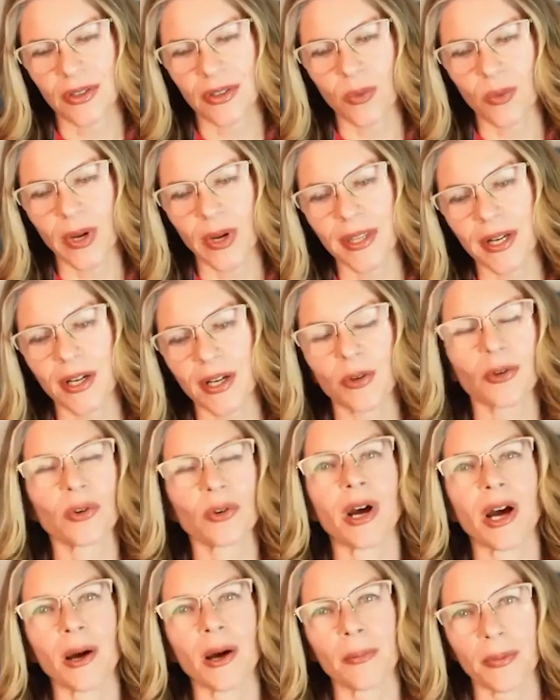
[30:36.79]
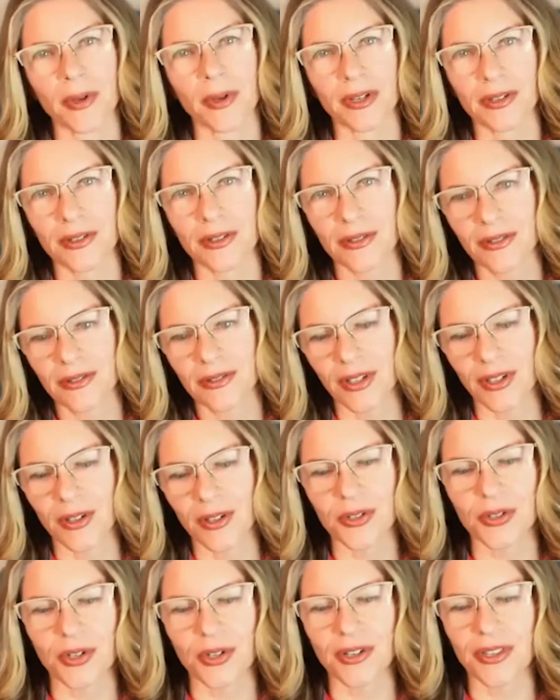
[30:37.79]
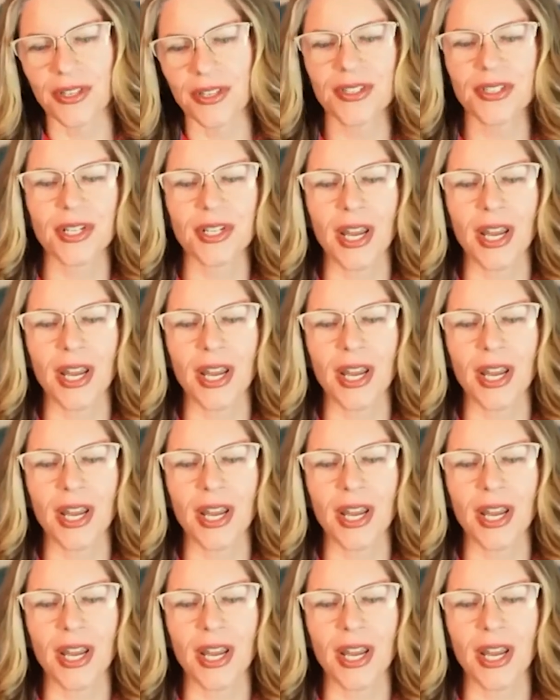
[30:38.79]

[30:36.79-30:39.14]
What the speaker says: the way that I grew up and, sort of this